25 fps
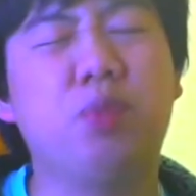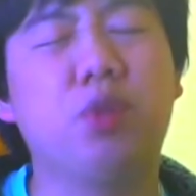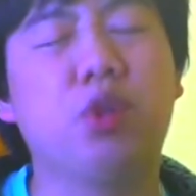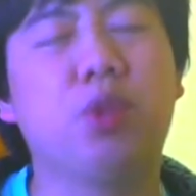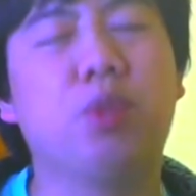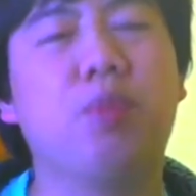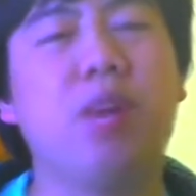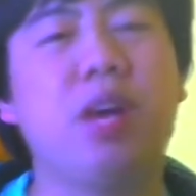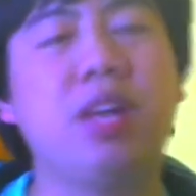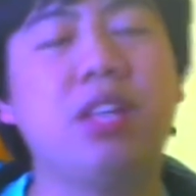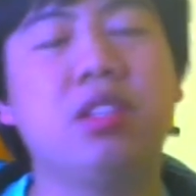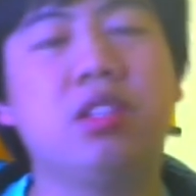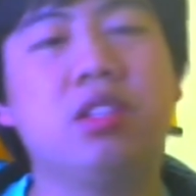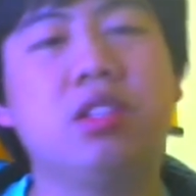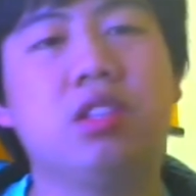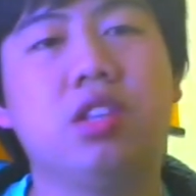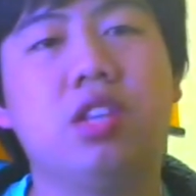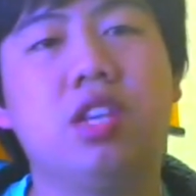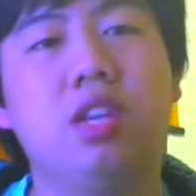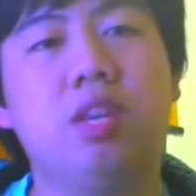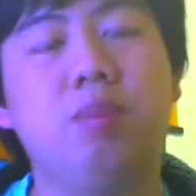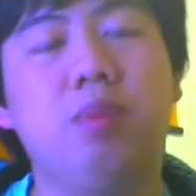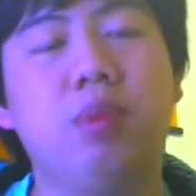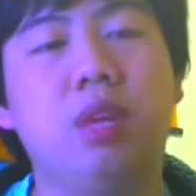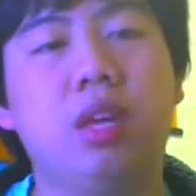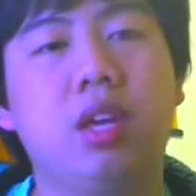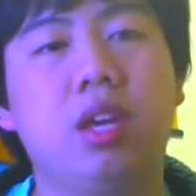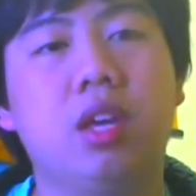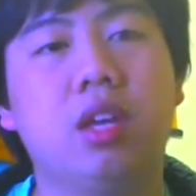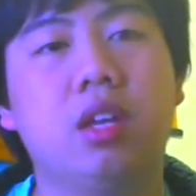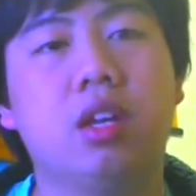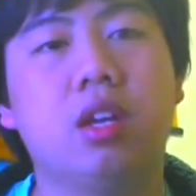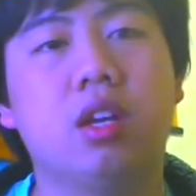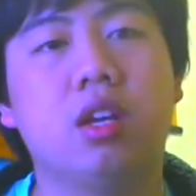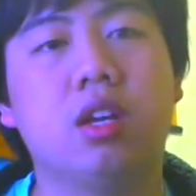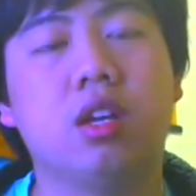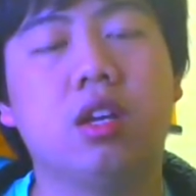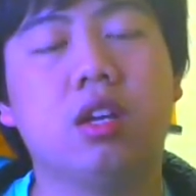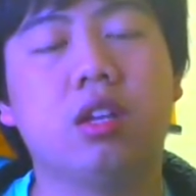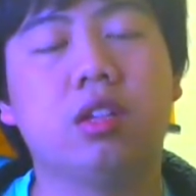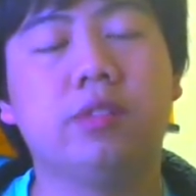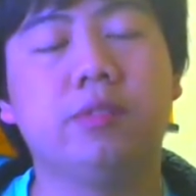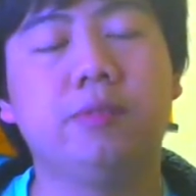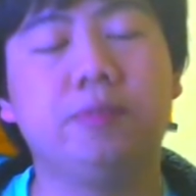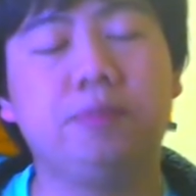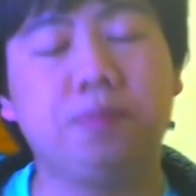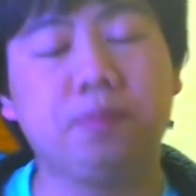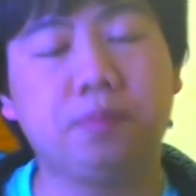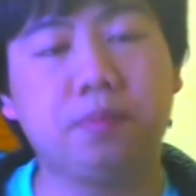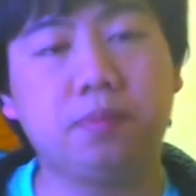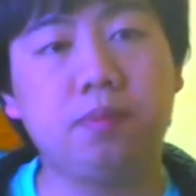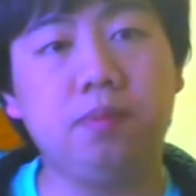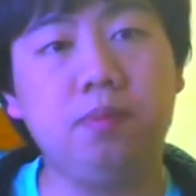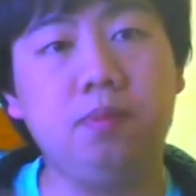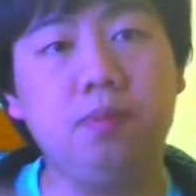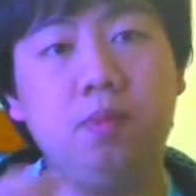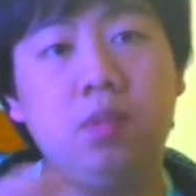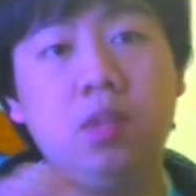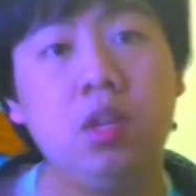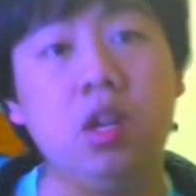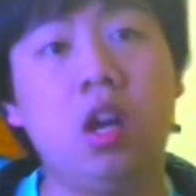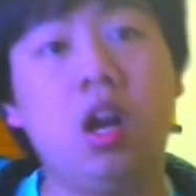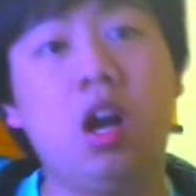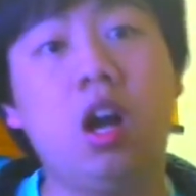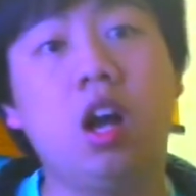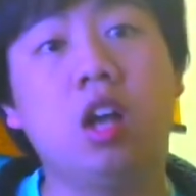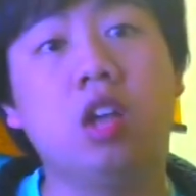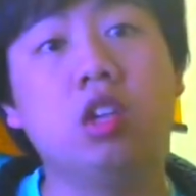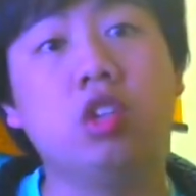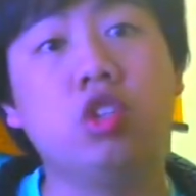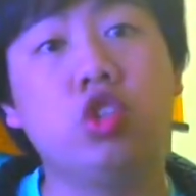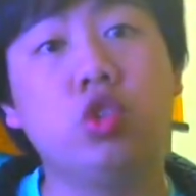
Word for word: Birth by Sleep in on